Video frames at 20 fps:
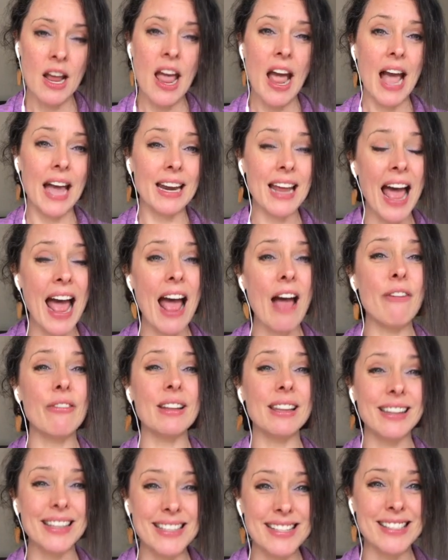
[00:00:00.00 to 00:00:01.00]
and have
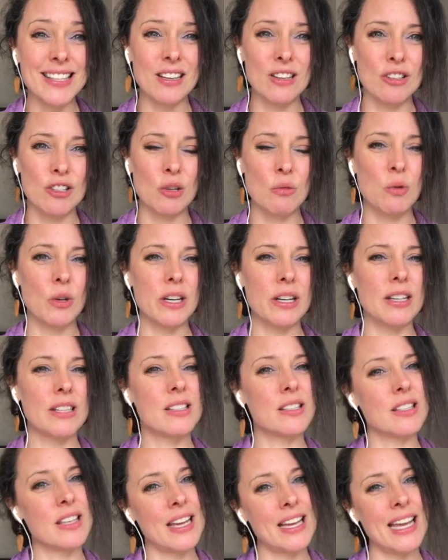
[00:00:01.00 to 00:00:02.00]
a listen to what it is
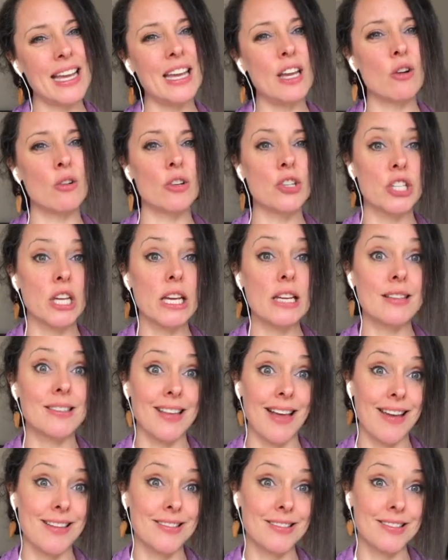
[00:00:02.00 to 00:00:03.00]
that he or she
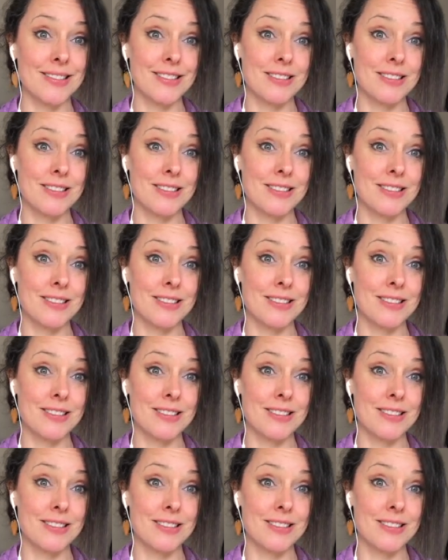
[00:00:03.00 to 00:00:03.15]
says.